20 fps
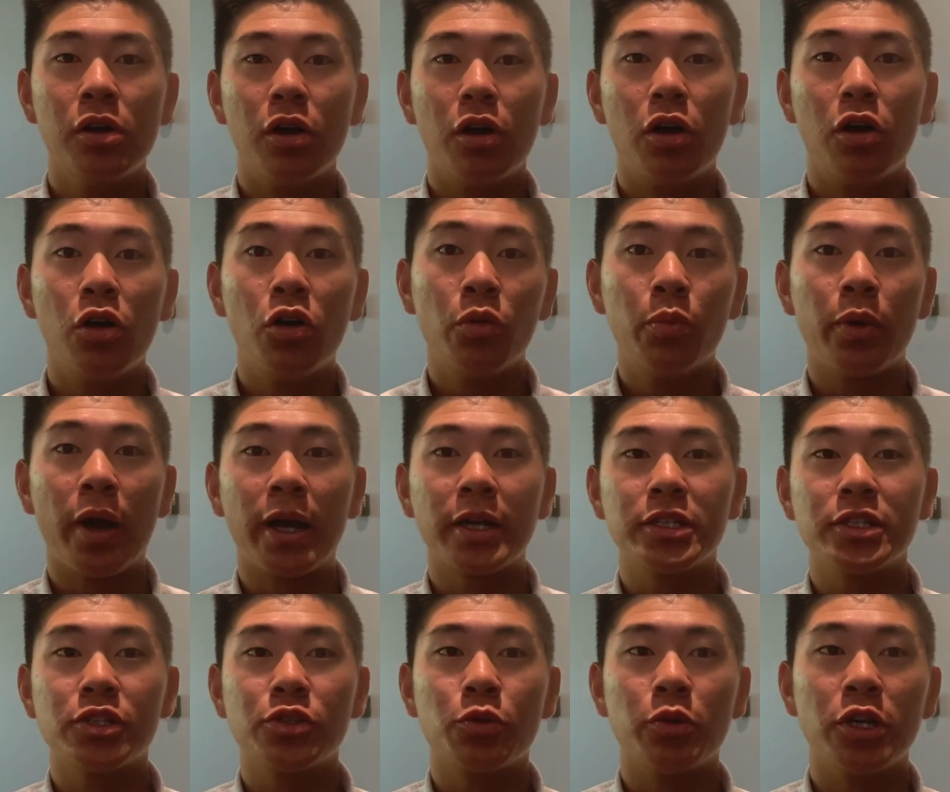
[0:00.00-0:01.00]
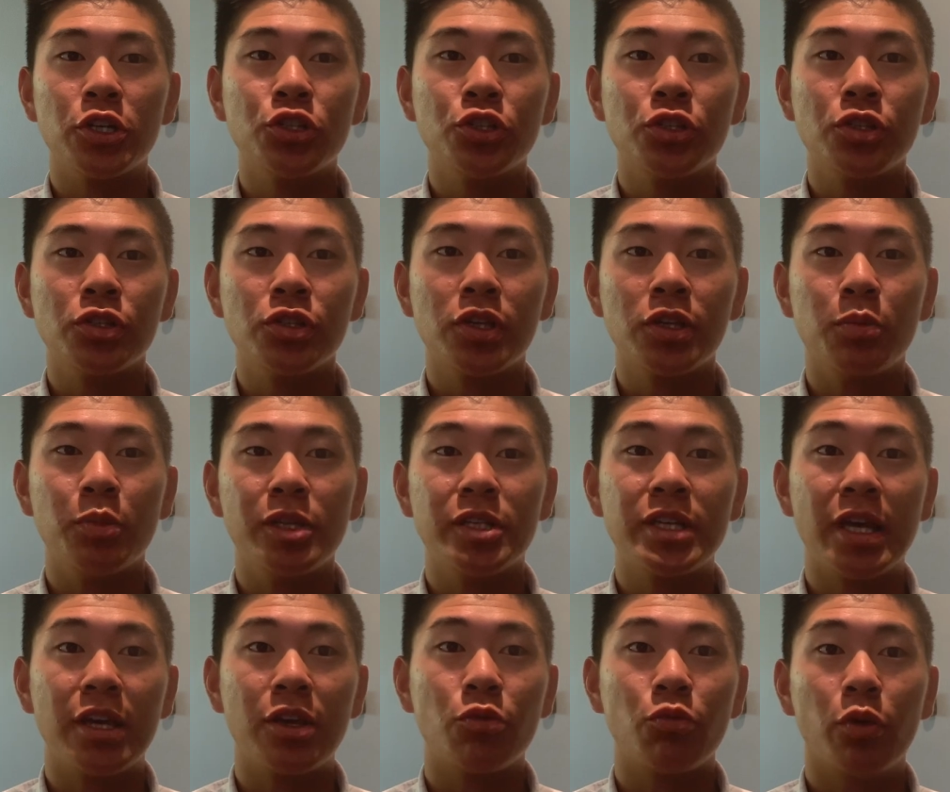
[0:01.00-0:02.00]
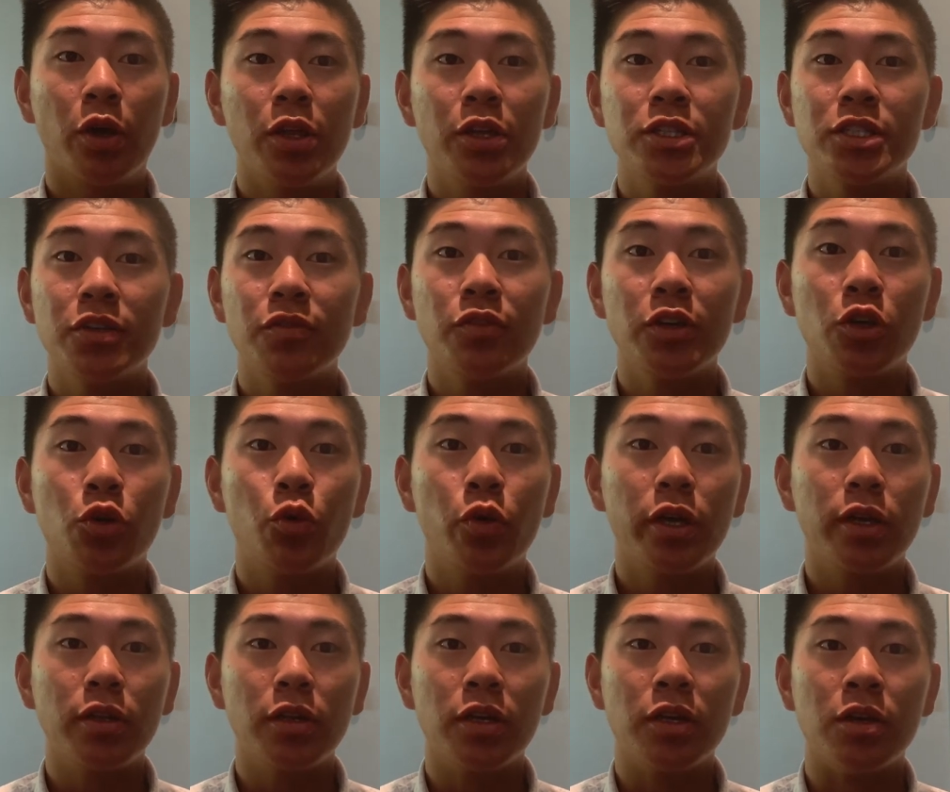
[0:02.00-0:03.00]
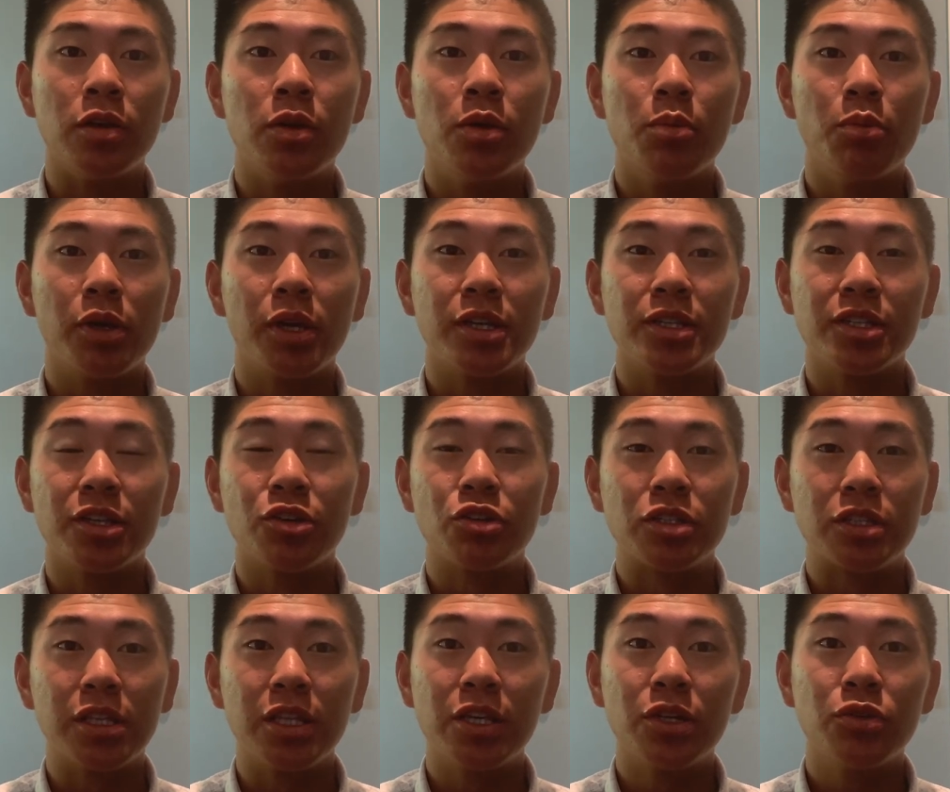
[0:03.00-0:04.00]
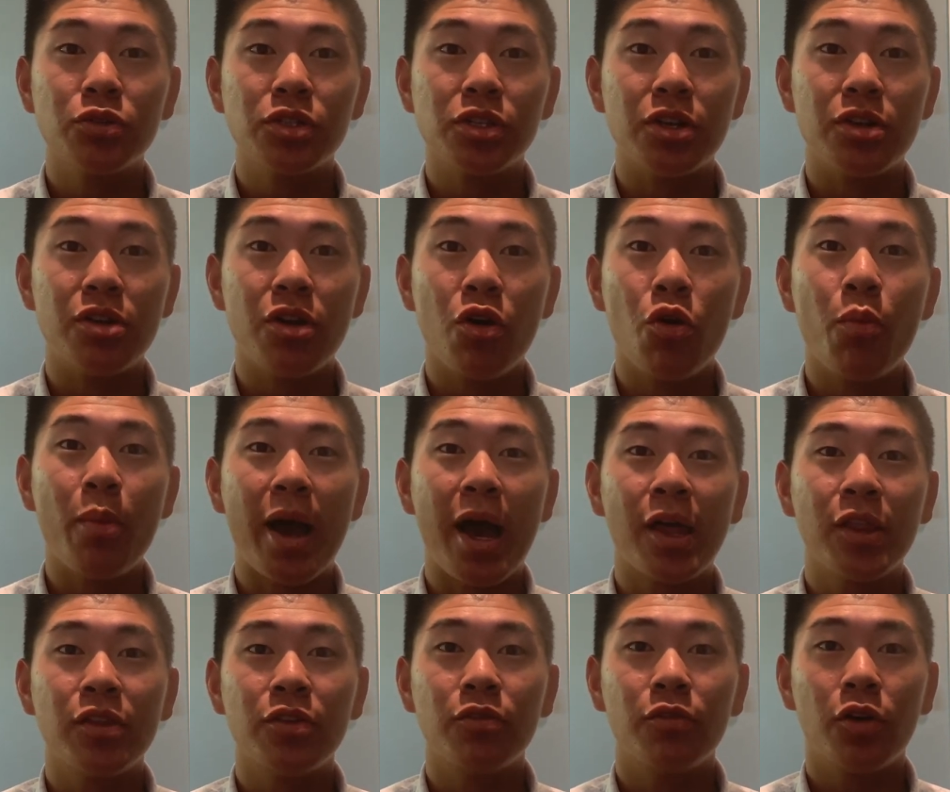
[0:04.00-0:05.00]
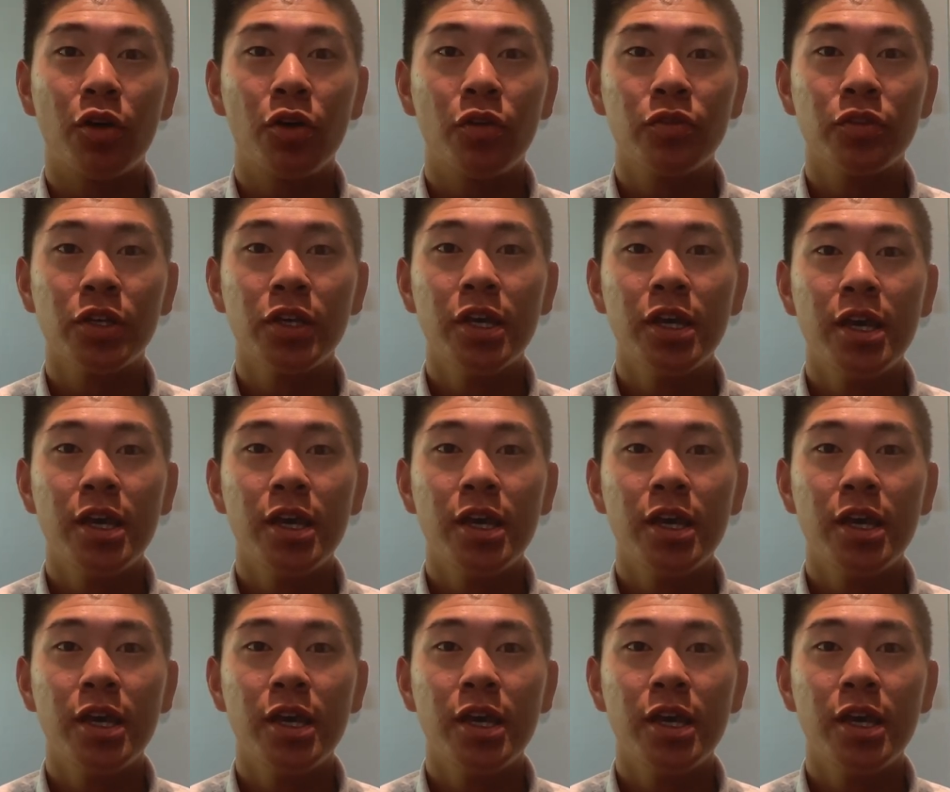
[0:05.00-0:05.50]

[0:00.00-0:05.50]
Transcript: All practice questions can be taken relatively quickly because there is little to no math involved,